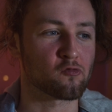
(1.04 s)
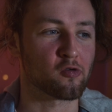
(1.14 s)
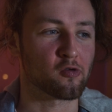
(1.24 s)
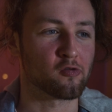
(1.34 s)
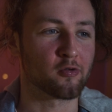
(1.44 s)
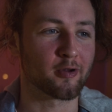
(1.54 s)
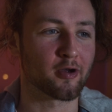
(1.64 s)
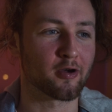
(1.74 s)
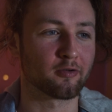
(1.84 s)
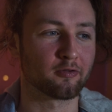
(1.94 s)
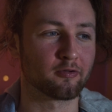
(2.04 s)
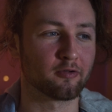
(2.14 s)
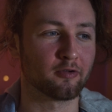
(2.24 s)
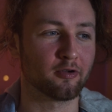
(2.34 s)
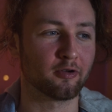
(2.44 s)
Oh yeah.
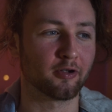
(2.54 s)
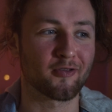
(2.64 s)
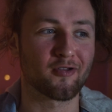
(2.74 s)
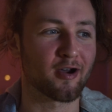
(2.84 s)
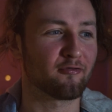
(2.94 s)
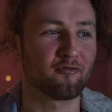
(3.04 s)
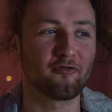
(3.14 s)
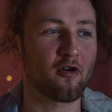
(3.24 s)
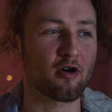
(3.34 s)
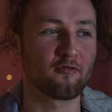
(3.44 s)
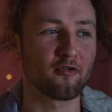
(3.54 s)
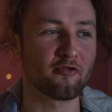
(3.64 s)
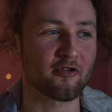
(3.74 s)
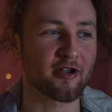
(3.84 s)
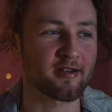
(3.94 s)
Let that fog
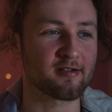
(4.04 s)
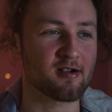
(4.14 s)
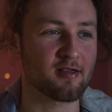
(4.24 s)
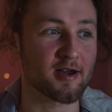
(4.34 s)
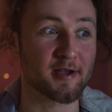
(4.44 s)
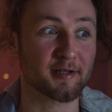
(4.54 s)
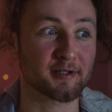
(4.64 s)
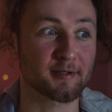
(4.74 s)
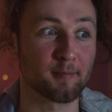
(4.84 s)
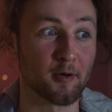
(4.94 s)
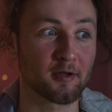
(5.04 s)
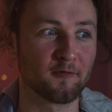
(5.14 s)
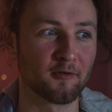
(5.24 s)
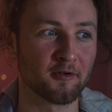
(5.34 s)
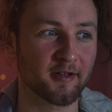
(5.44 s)
fall in. Let that smoke
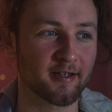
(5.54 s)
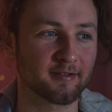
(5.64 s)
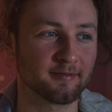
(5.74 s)
fall in.